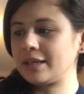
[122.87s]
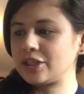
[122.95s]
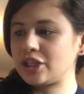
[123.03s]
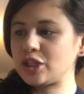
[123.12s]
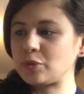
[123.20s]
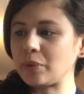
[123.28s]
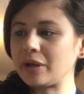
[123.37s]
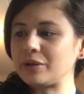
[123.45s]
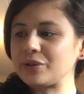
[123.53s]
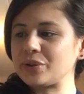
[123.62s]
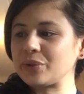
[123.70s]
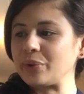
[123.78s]
She
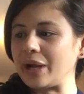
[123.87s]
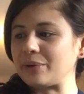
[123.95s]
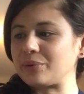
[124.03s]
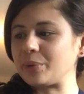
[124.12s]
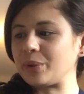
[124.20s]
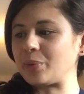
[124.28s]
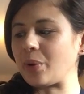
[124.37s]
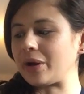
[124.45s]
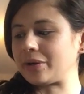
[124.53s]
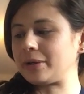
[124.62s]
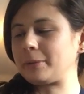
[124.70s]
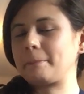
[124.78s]
sprinkles the ground with
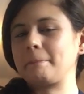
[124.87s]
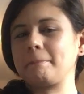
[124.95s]
water.